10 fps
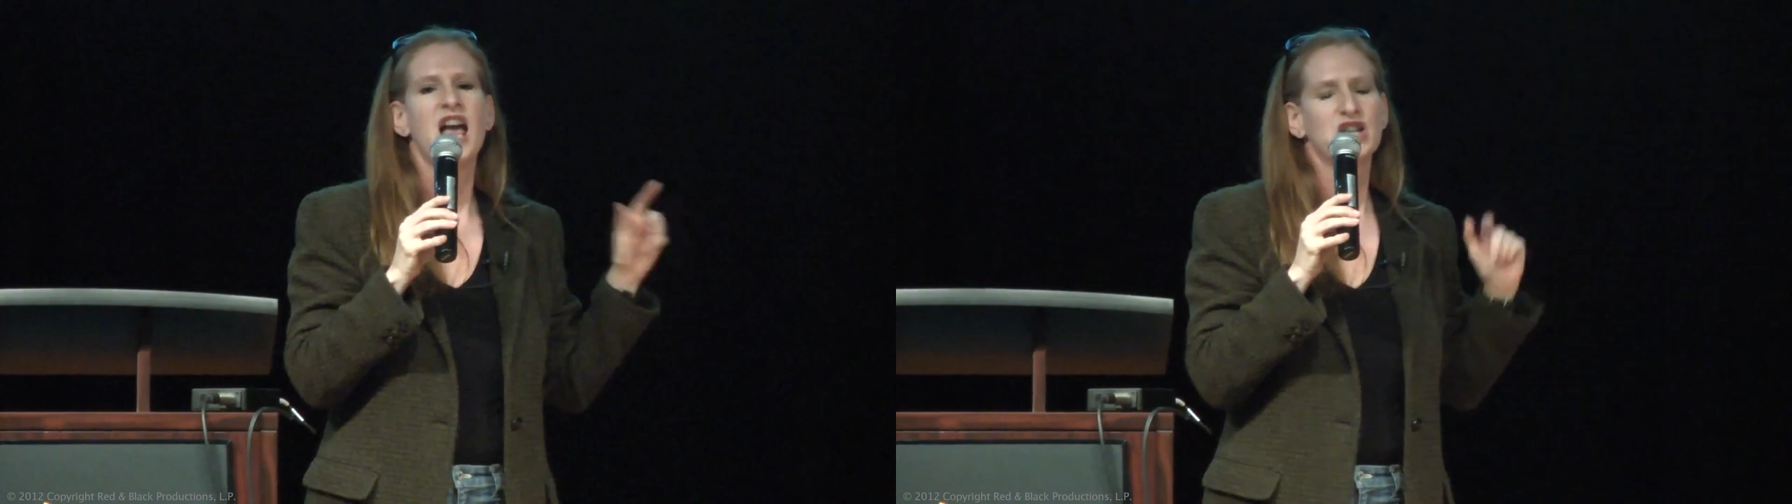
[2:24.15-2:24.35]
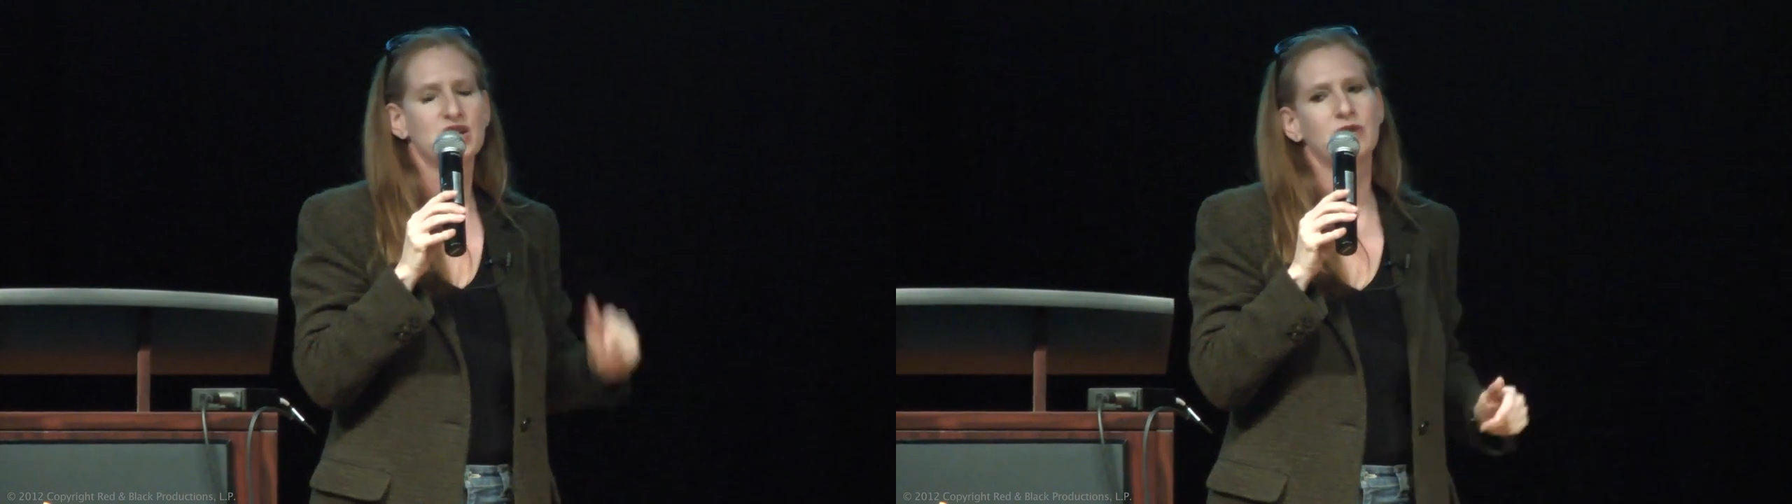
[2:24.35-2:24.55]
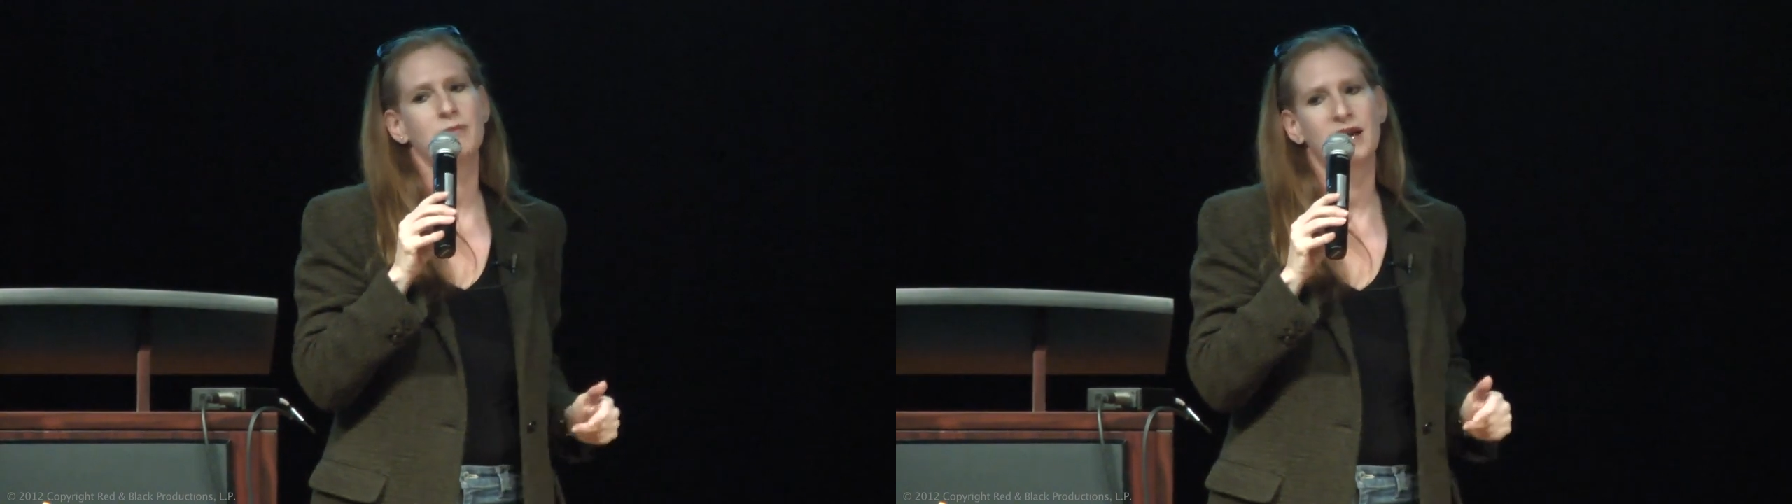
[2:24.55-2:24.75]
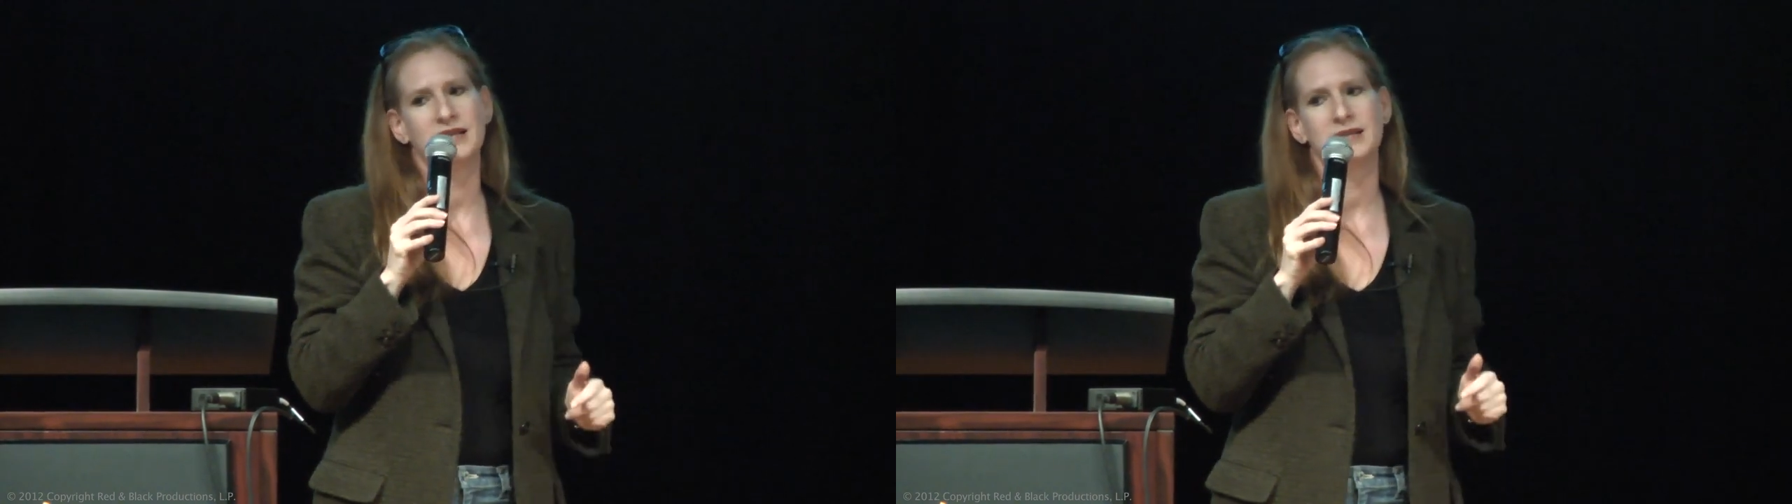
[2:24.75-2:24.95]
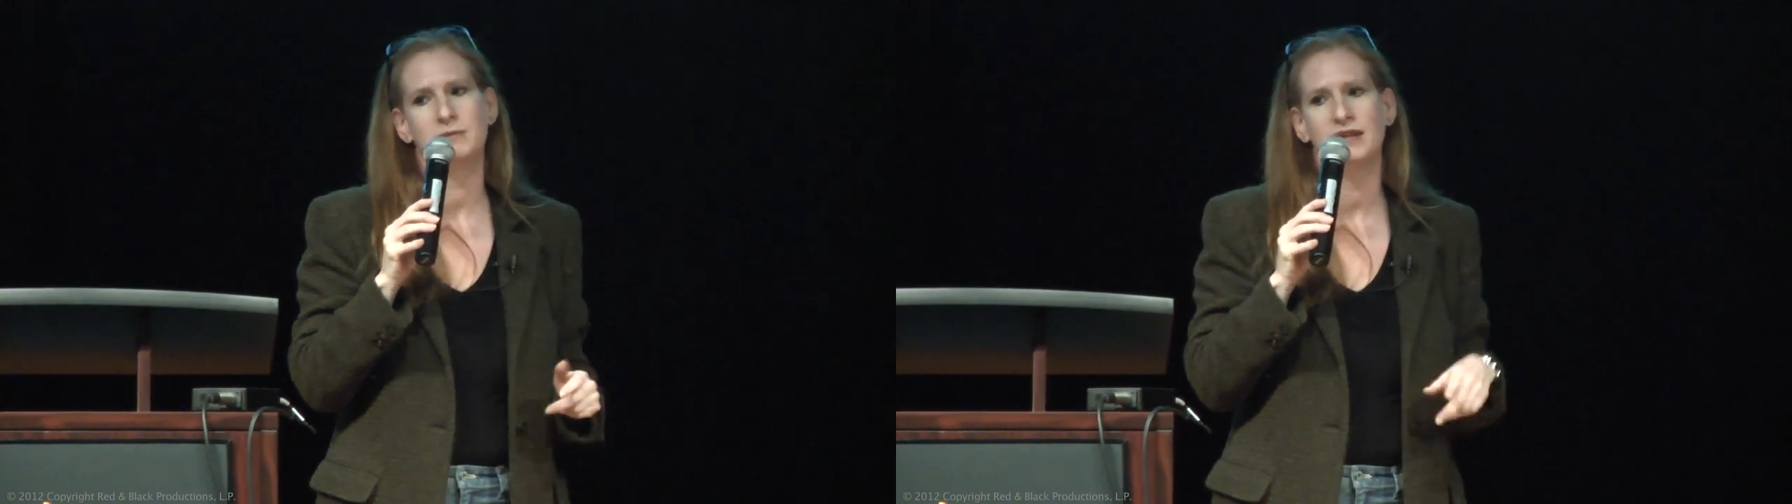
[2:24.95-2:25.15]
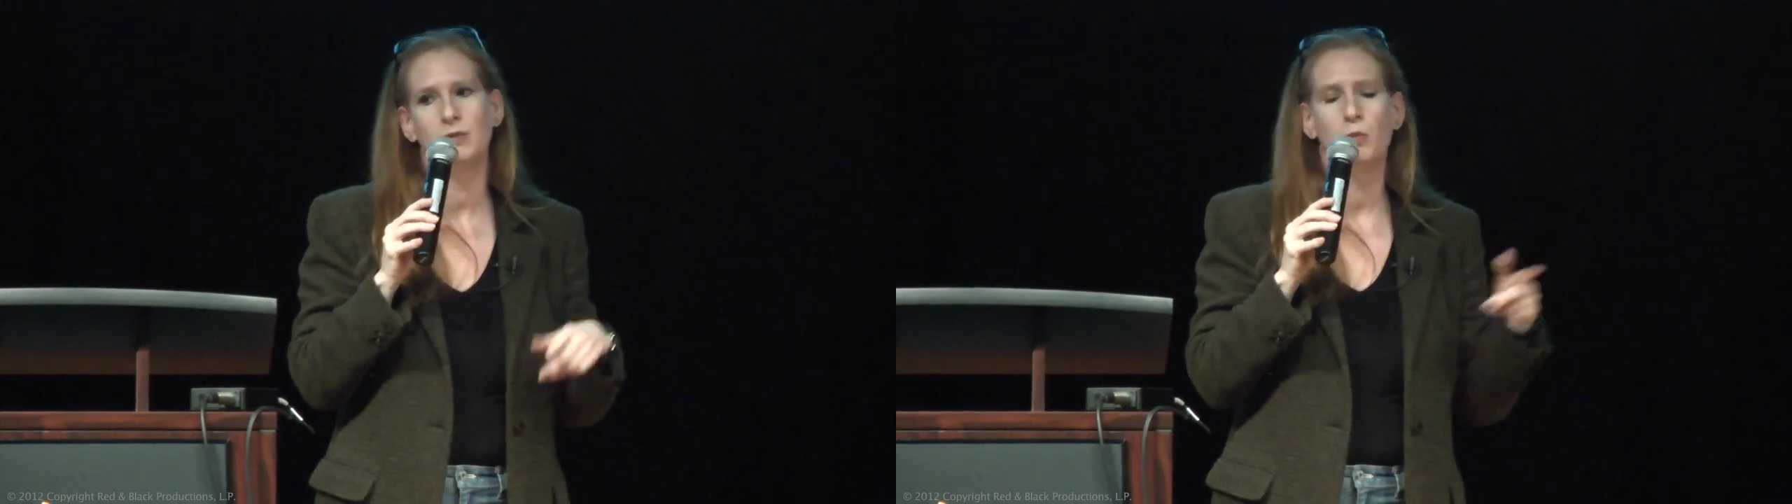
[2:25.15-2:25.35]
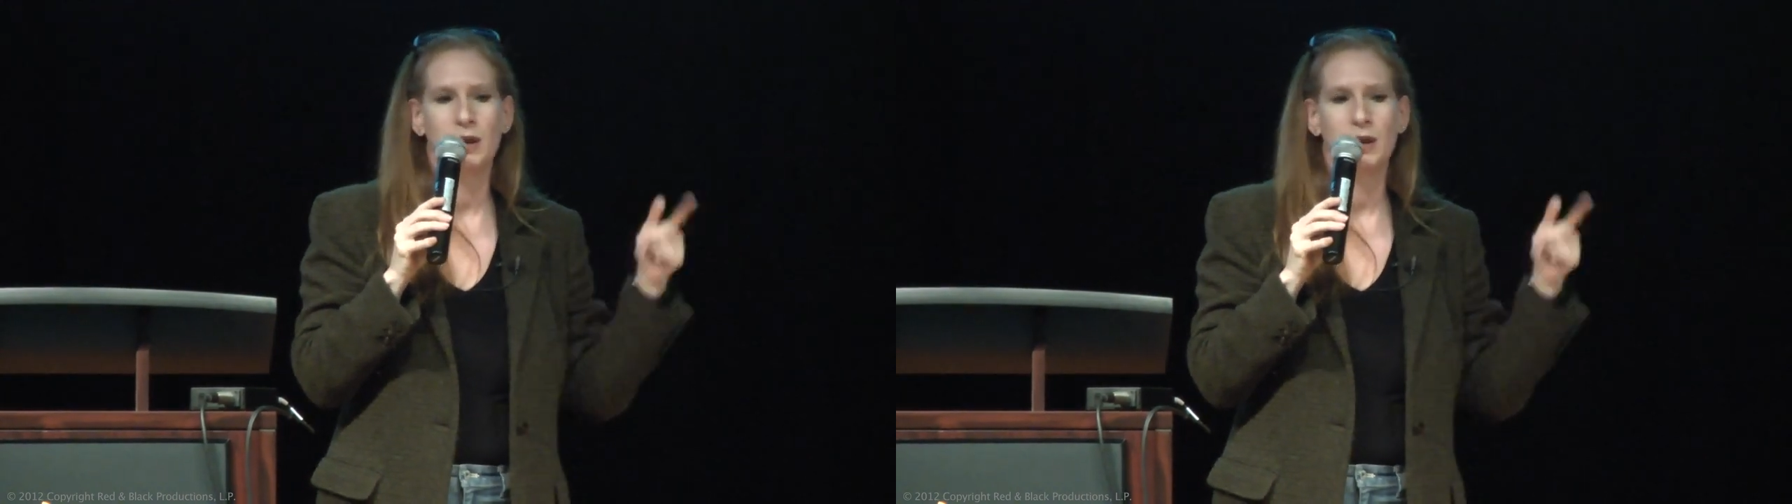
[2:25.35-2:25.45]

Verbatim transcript: and she reminds me,